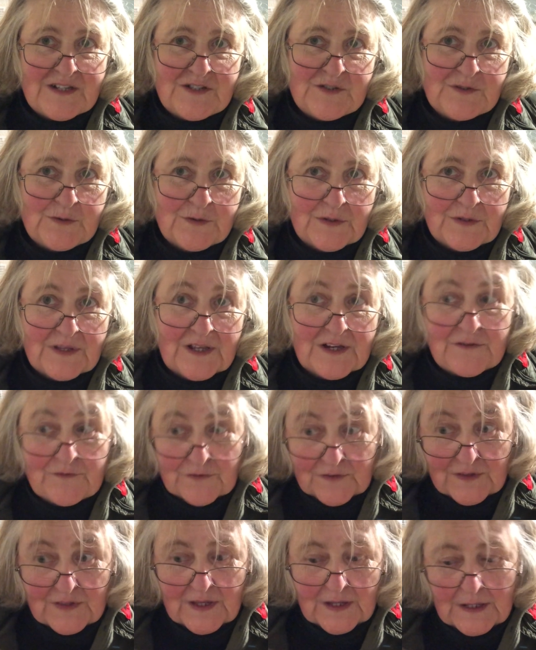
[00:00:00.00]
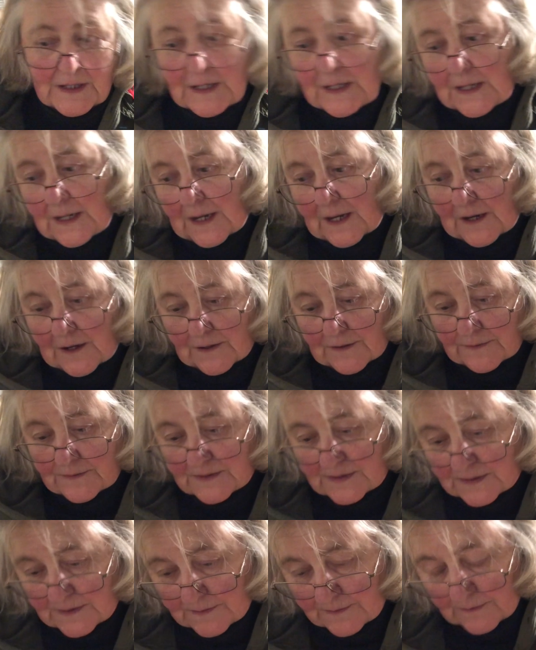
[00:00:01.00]
school and for the our
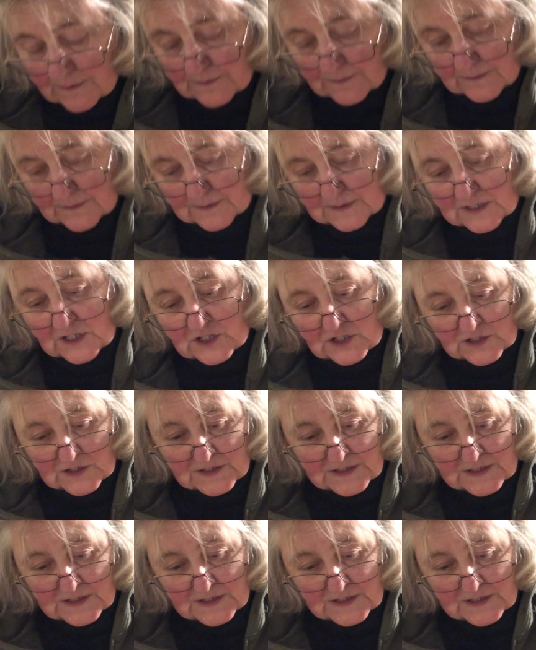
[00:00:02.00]
digital